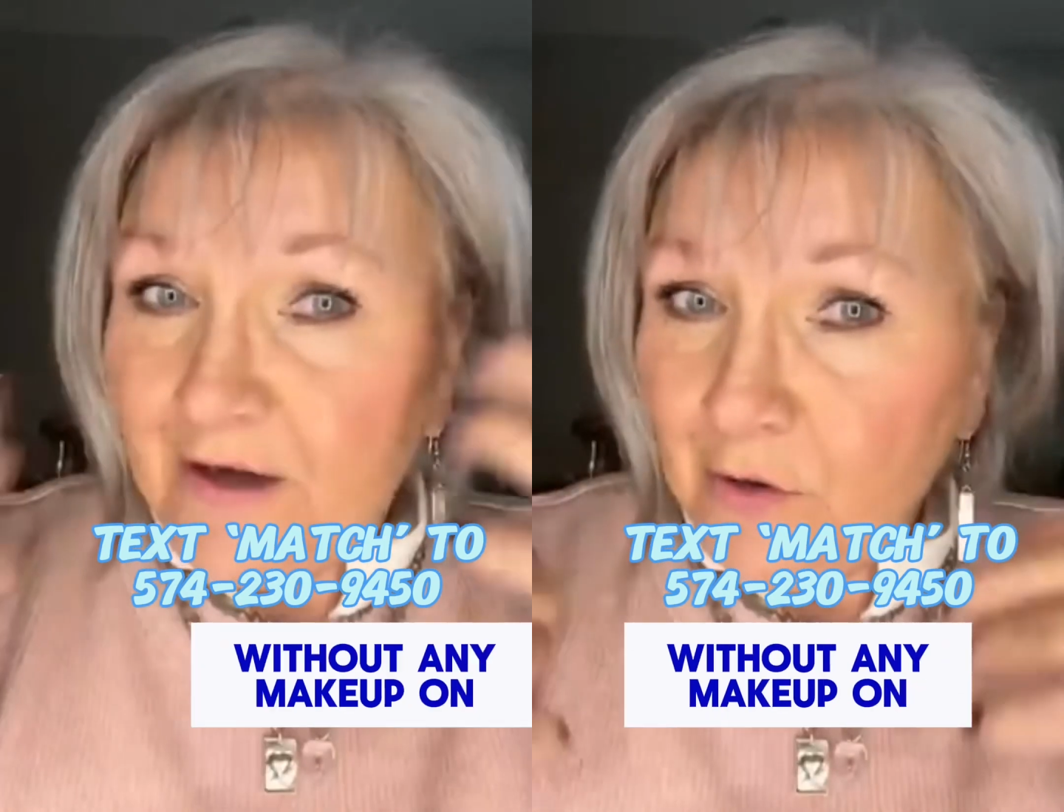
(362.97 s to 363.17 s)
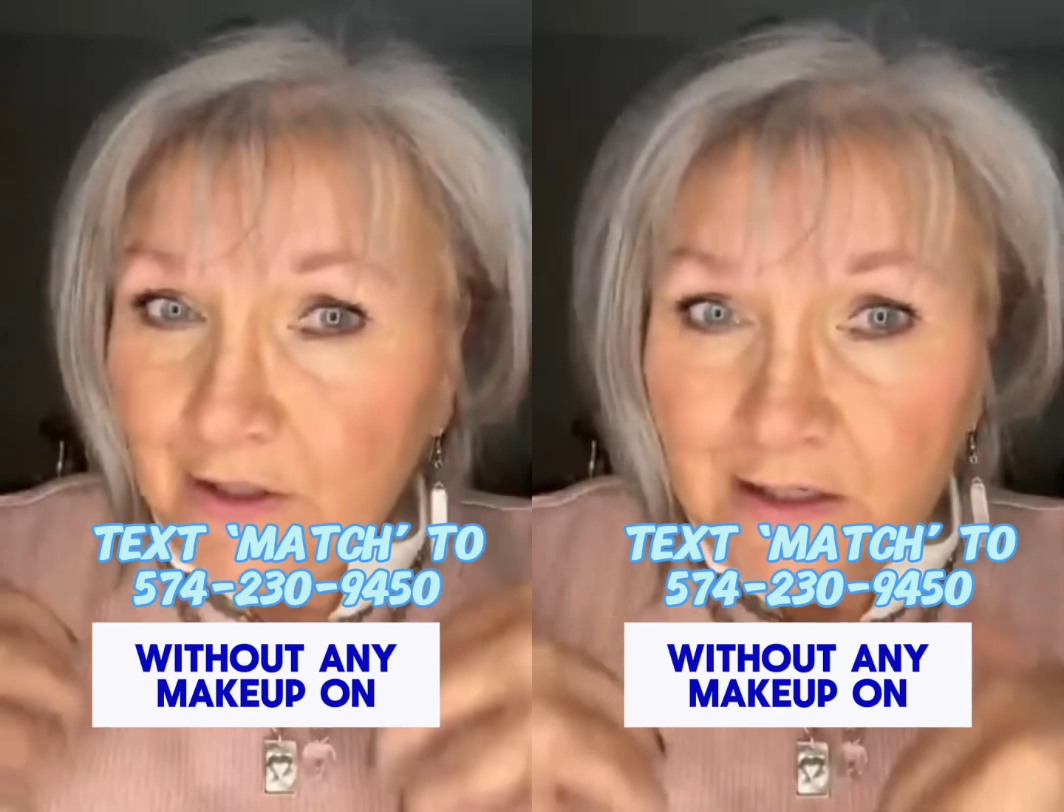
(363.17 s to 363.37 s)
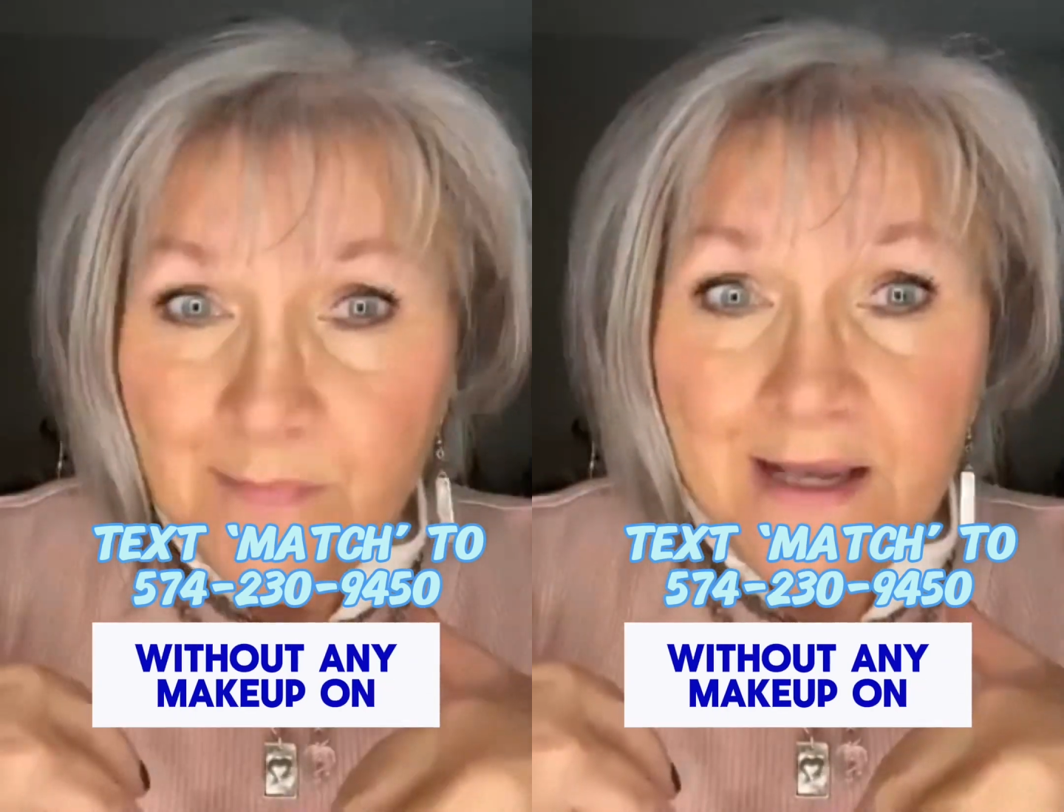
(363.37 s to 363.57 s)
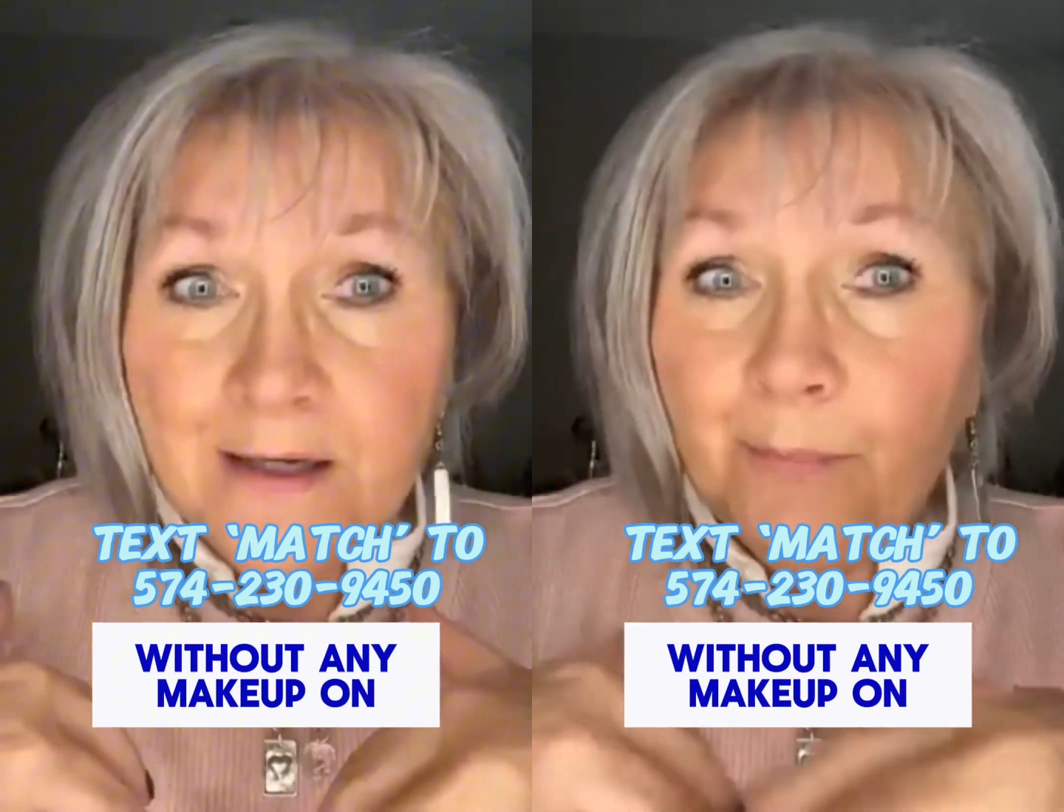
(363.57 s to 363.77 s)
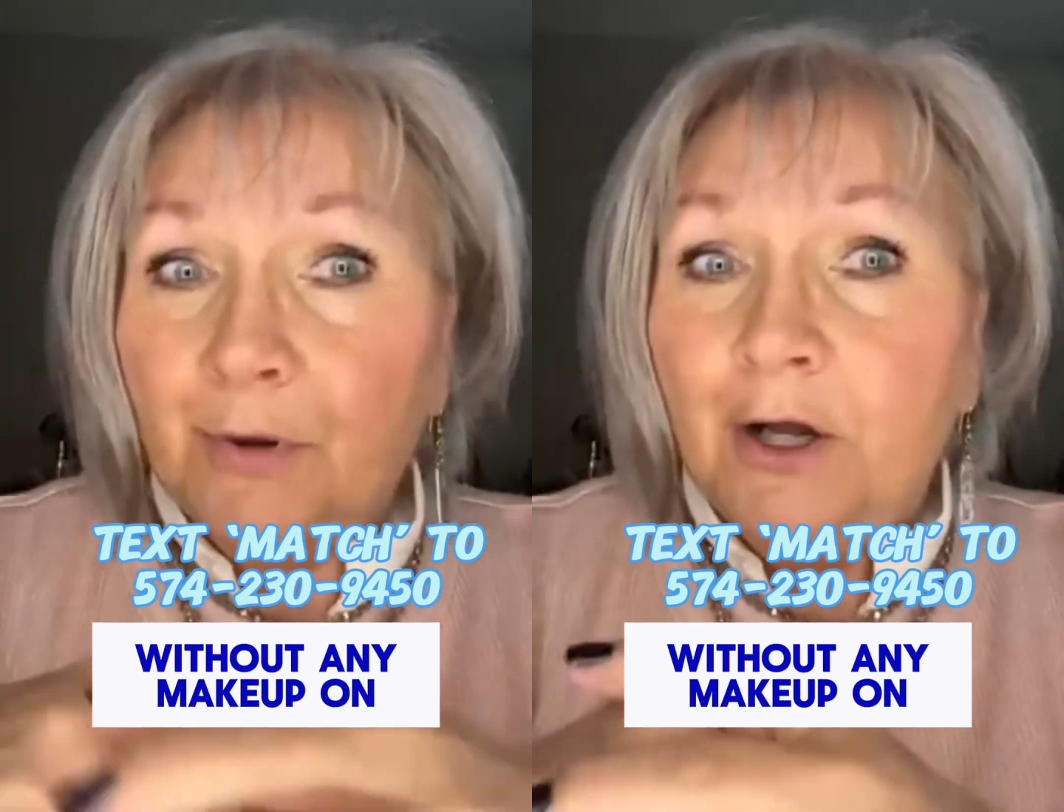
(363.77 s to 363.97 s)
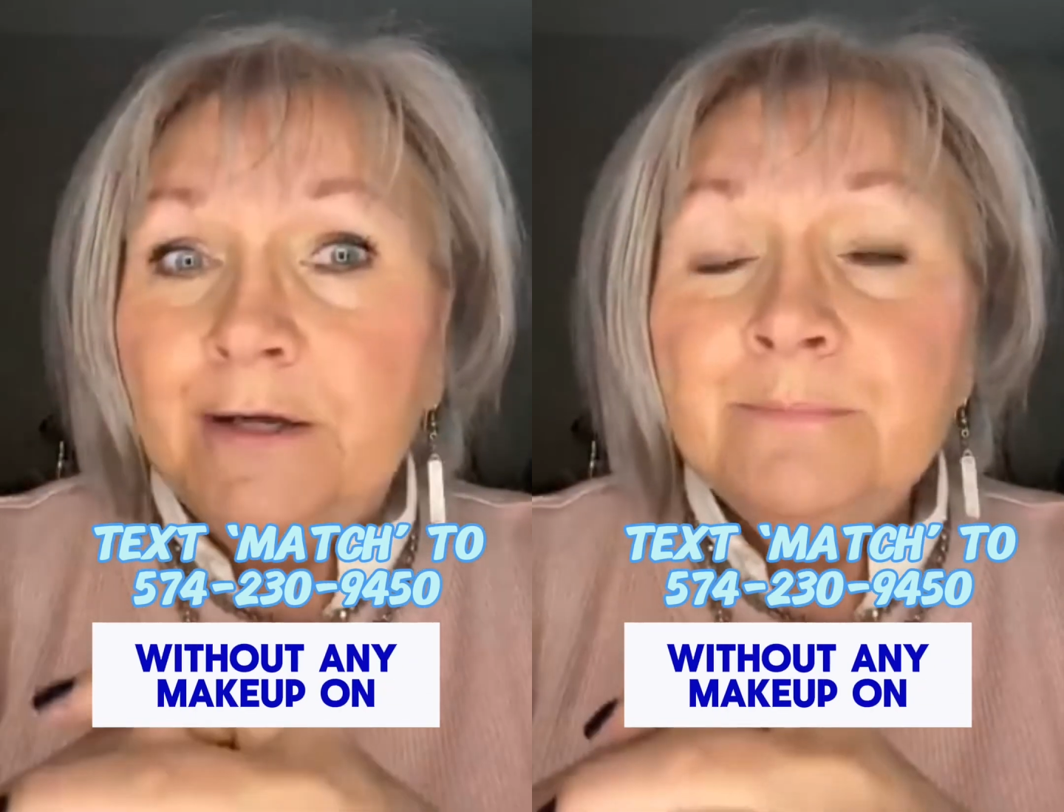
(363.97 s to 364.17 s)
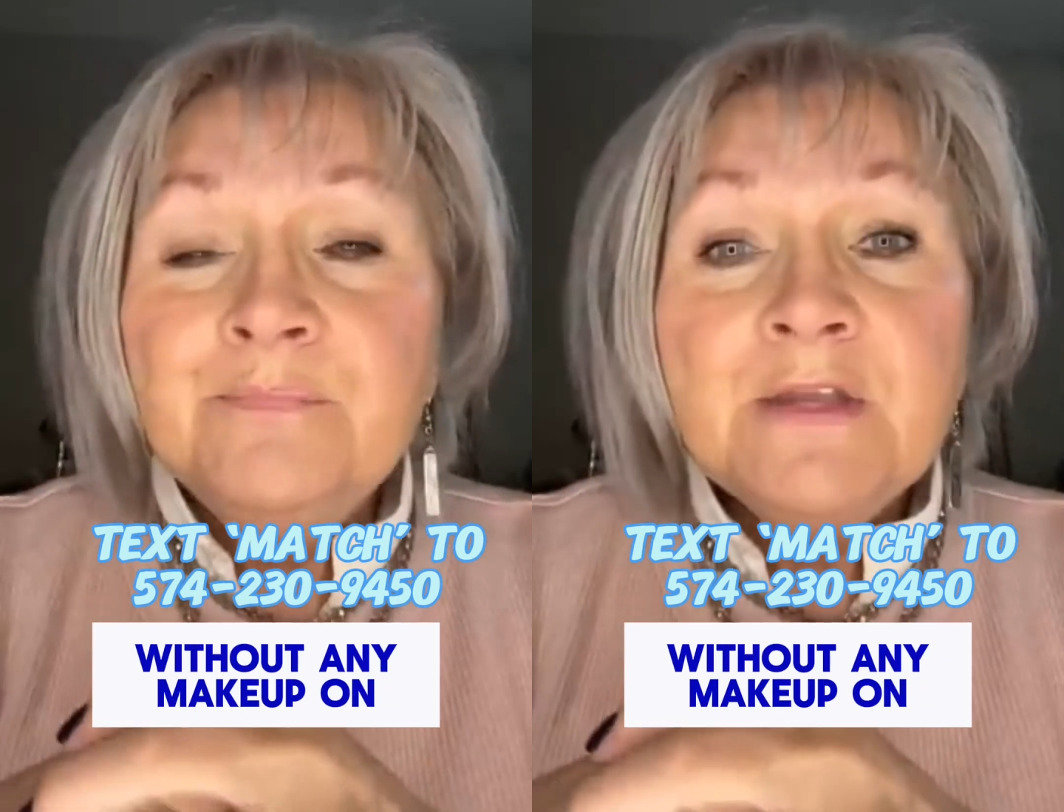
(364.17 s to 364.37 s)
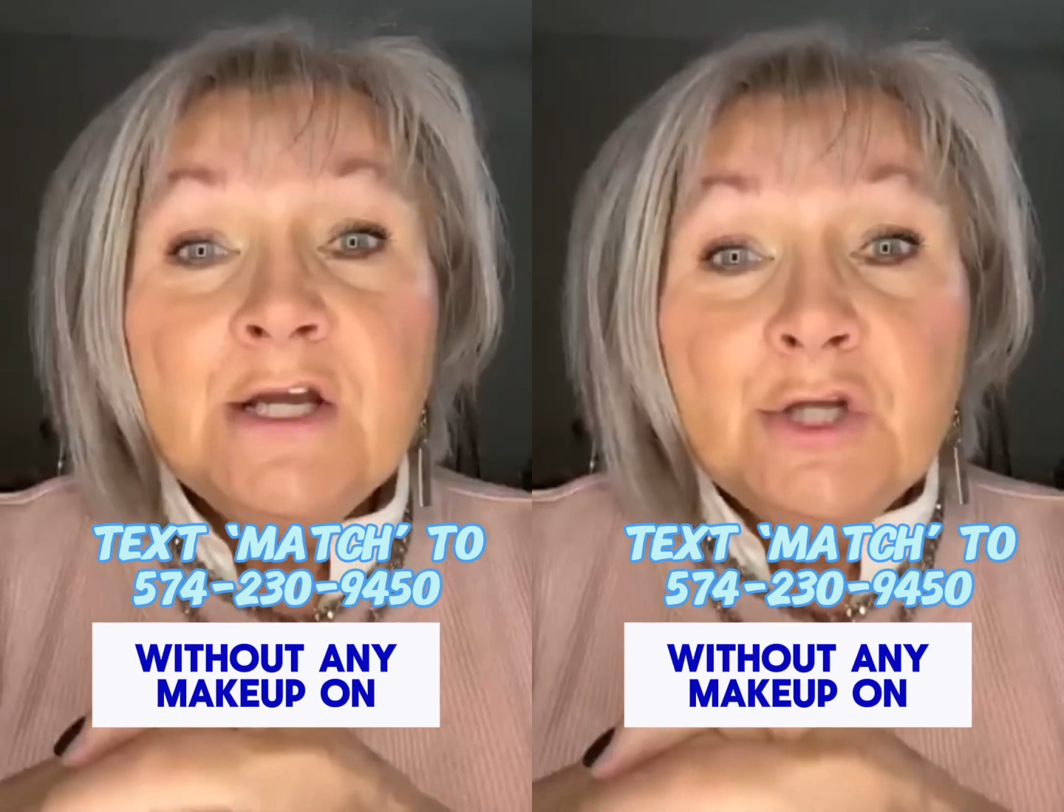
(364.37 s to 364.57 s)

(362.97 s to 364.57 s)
without any makeup on